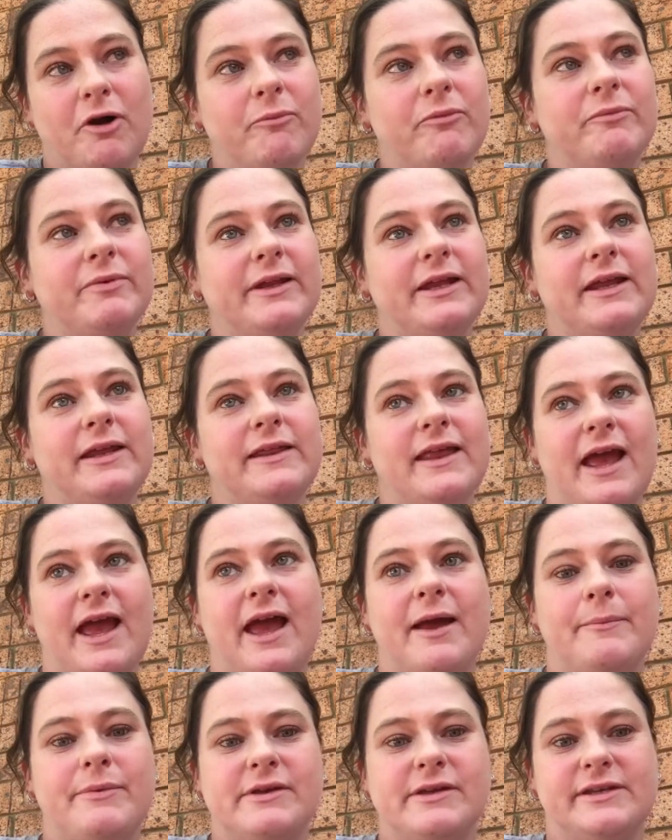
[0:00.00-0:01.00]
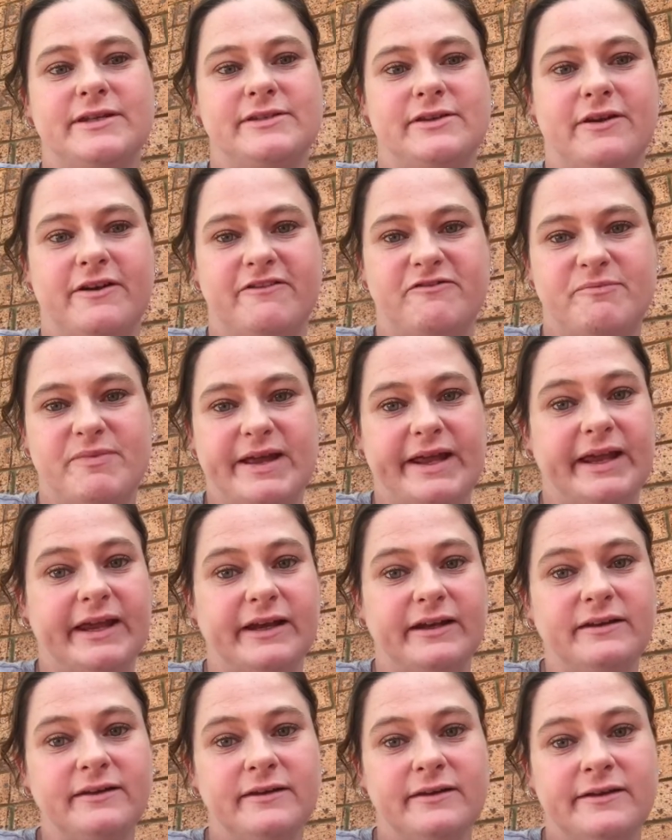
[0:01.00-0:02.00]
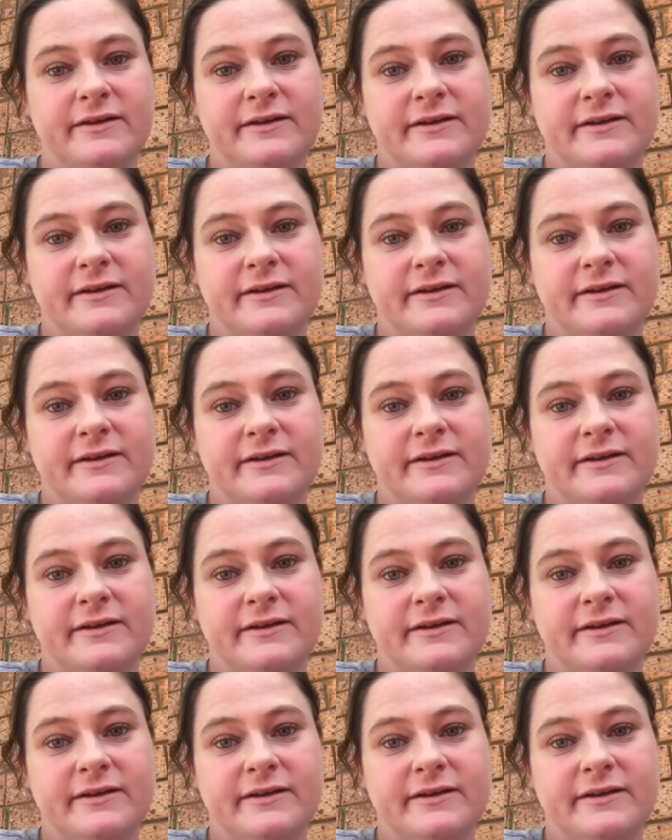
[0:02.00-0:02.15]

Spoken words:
probably the happiest I've been.